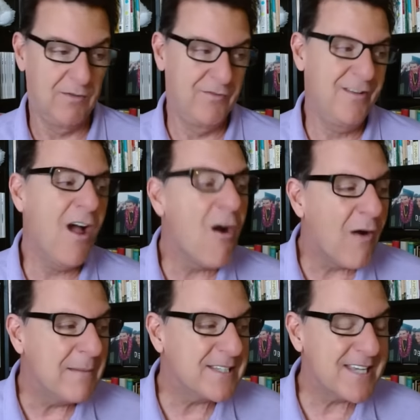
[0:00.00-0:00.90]
No,
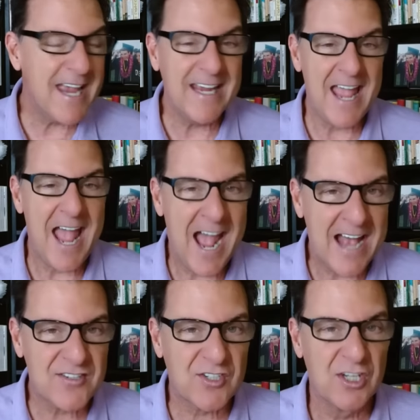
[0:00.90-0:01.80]
I'm saying
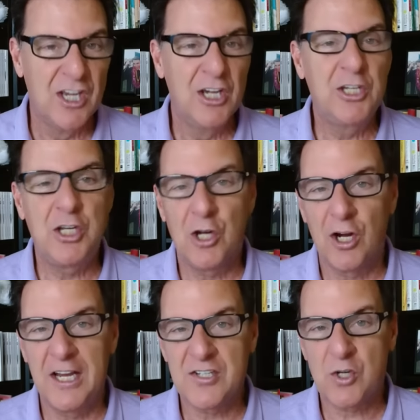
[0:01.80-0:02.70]
ask
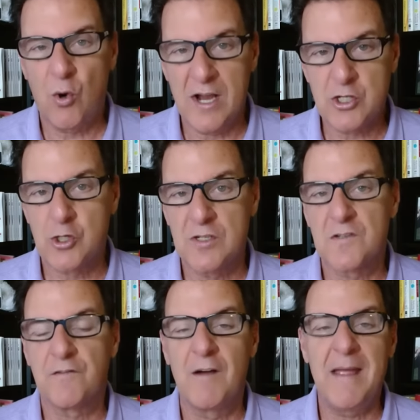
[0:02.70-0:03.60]
curious questions
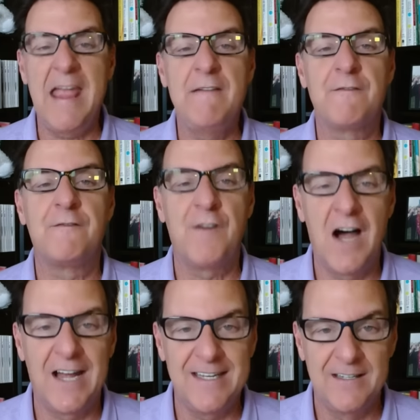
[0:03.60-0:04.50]
from a
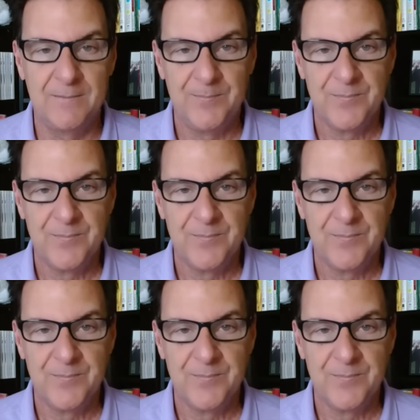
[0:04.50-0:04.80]
fun,